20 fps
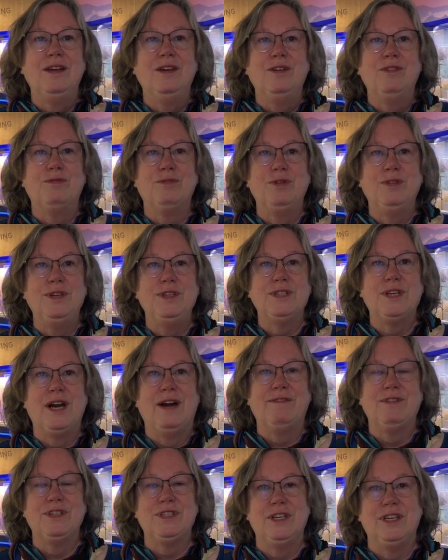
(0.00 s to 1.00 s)
Through these
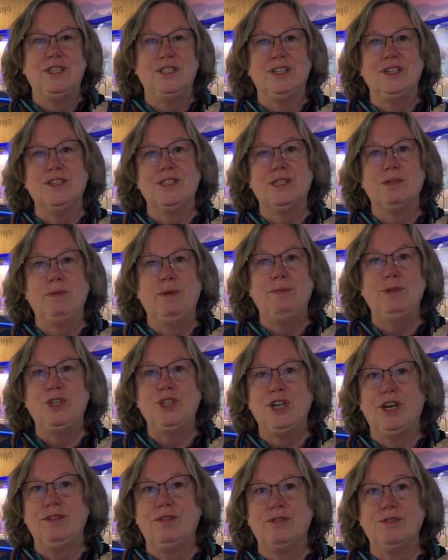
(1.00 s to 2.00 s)
conversations, the women
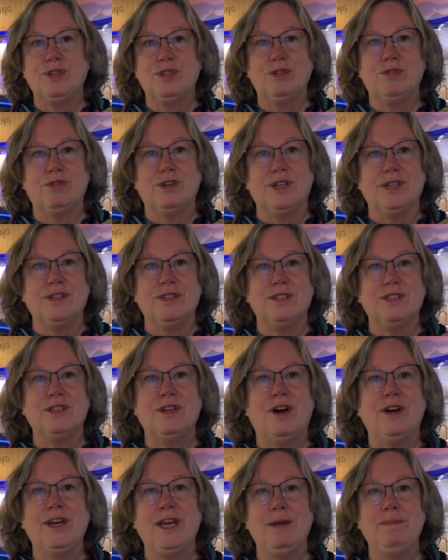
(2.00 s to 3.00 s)
share their stories,
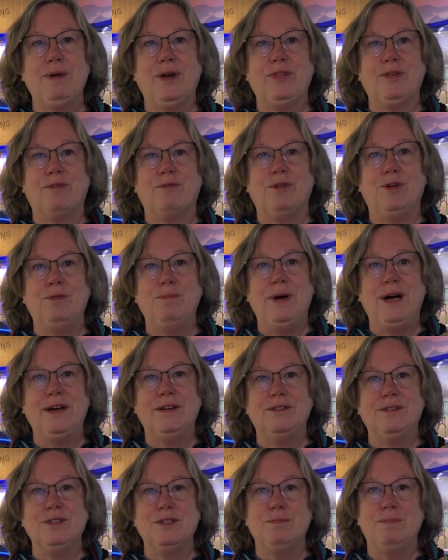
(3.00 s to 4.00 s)
talking about their role
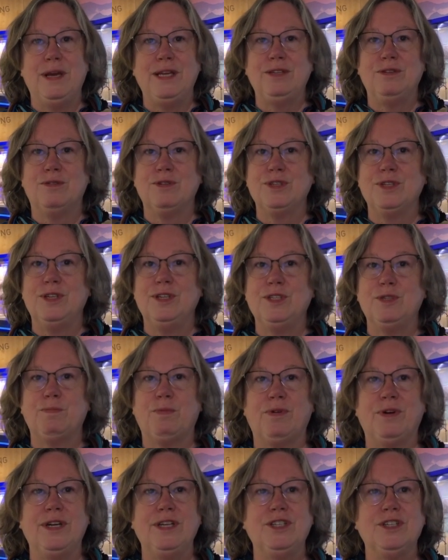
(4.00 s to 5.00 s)
models, mentors and
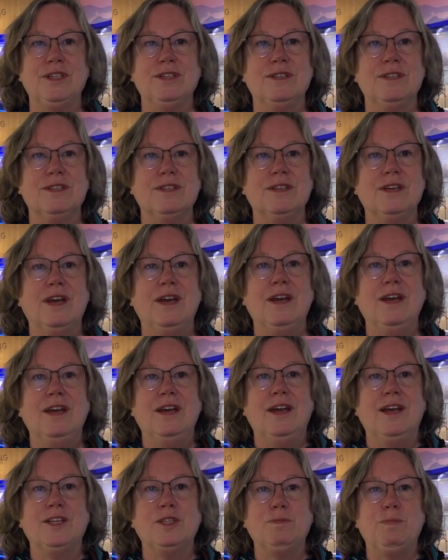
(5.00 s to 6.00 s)
inspirations,
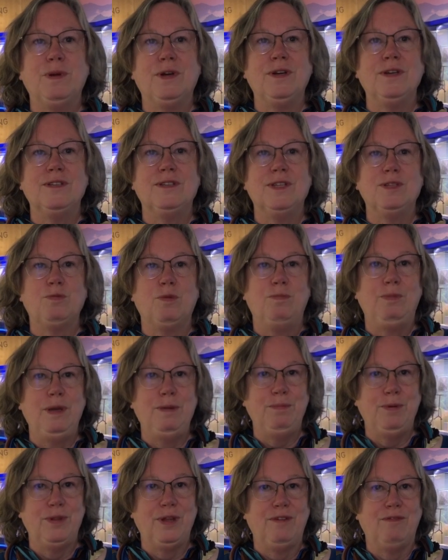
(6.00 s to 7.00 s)
experiences with
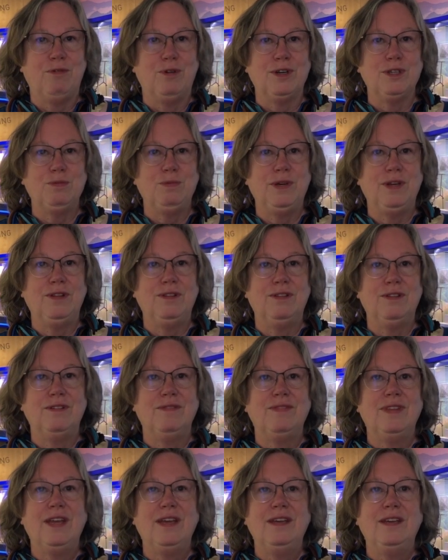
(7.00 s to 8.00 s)
people they've worked with,
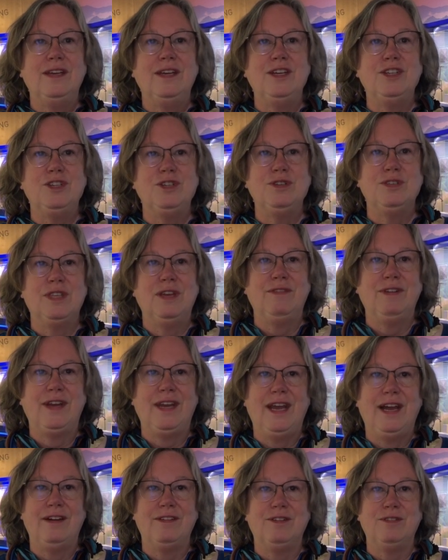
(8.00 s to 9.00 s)
issues they've
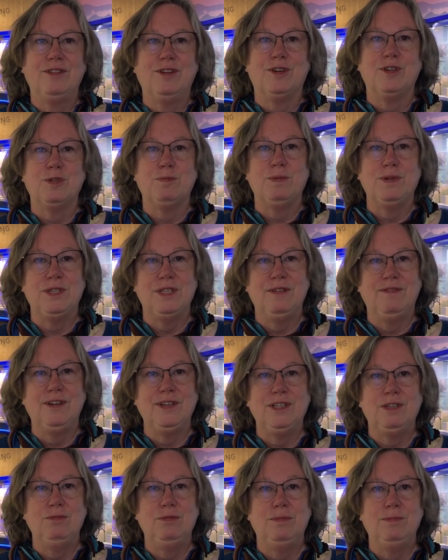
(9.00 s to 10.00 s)
encountered that are
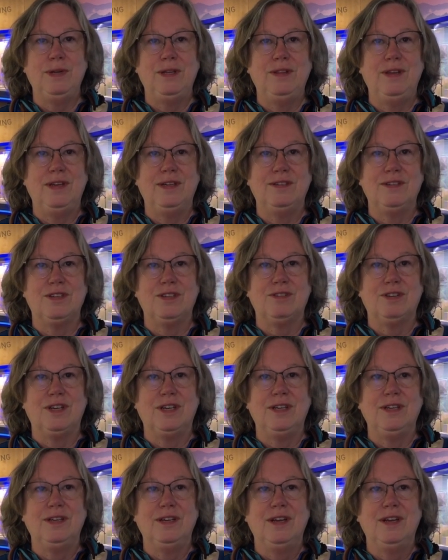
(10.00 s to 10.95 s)
specific to women in the industry,